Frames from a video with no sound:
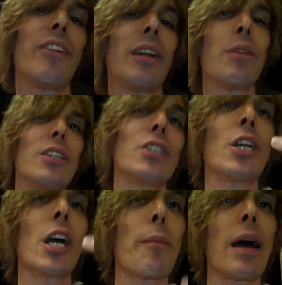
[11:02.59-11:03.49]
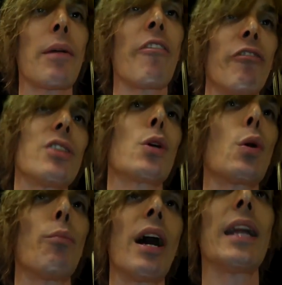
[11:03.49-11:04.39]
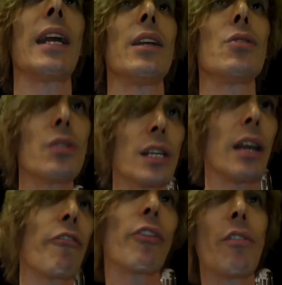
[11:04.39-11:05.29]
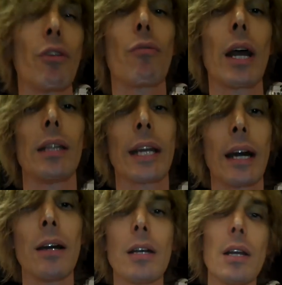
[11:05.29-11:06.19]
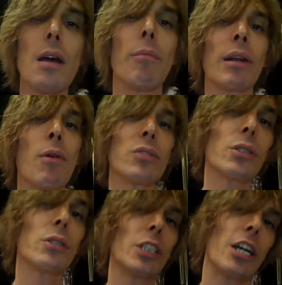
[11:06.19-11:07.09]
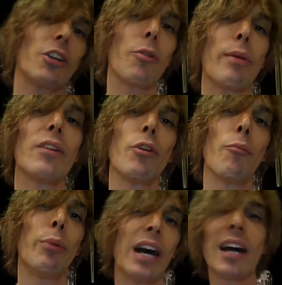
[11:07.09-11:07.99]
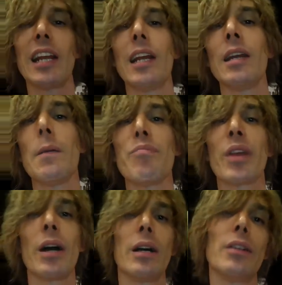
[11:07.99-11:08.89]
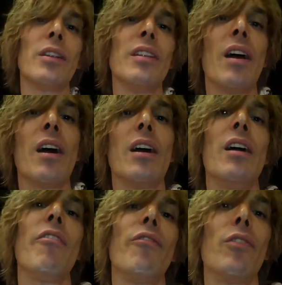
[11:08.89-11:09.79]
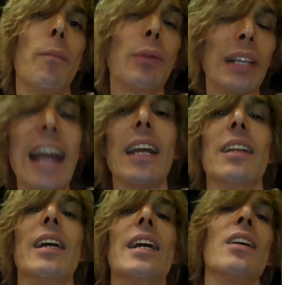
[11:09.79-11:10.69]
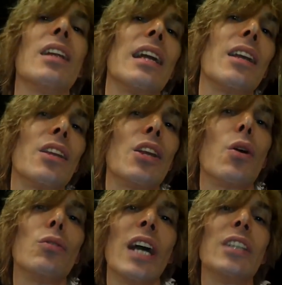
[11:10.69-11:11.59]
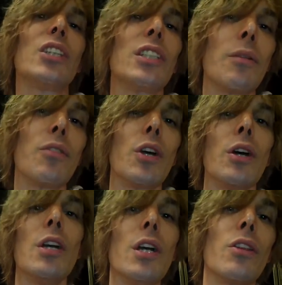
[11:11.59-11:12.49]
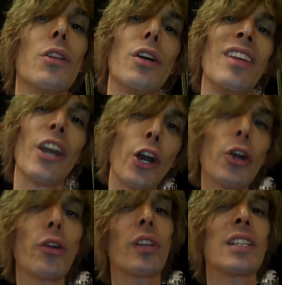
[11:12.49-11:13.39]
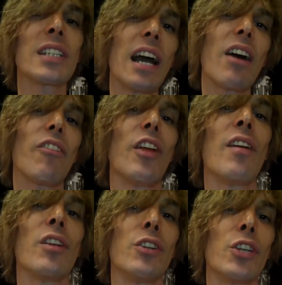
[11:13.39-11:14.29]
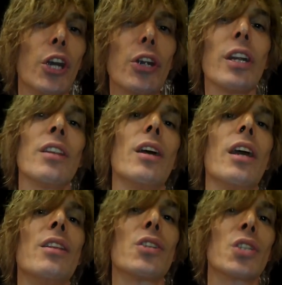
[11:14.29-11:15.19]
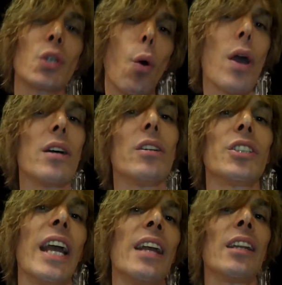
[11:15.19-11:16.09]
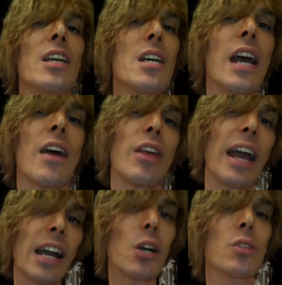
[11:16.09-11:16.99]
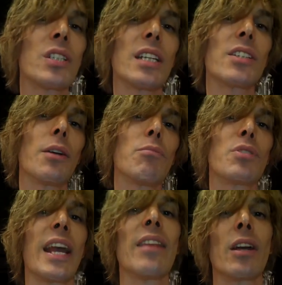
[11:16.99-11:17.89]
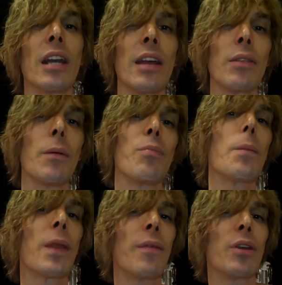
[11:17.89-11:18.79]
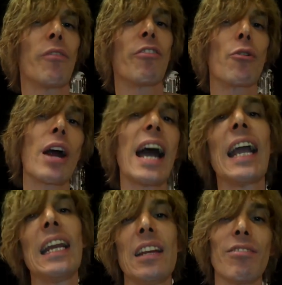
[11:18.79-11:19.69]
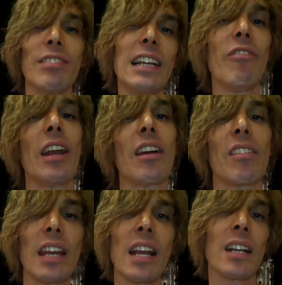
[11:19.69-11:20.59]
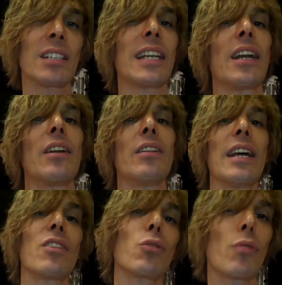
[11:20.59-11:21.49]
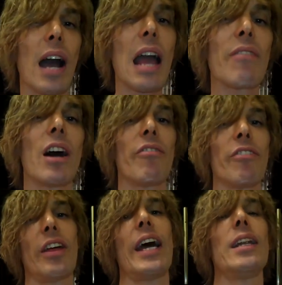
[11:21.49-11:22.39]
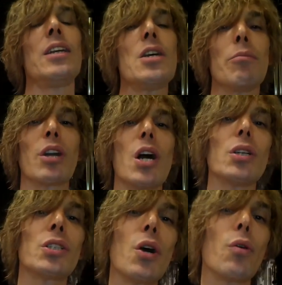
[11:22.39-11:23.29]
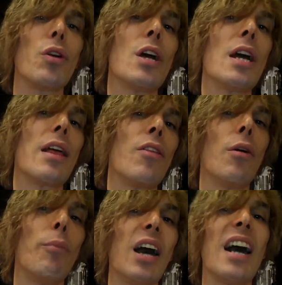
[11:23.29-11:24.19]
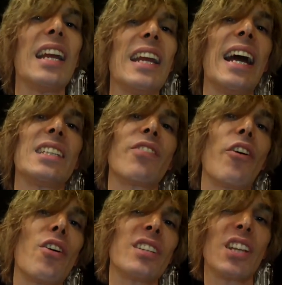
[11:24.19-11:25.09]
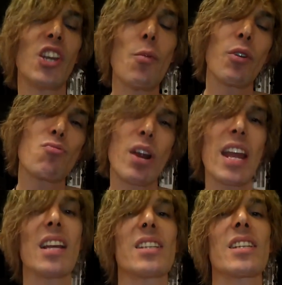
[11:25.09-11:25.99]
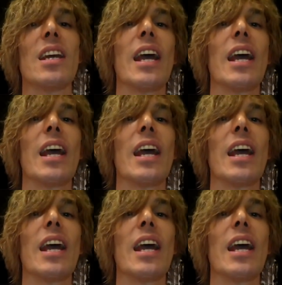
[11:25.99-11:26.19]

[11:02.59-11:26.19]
And I'm not just talking about my physical body, as you see in front of you right now, but I'm also talking about the body of the planet, like not just the earth itself and the dirt and the soils and the ecosystems and the variety of living things that thrive off of that, but also the body as far as the human race.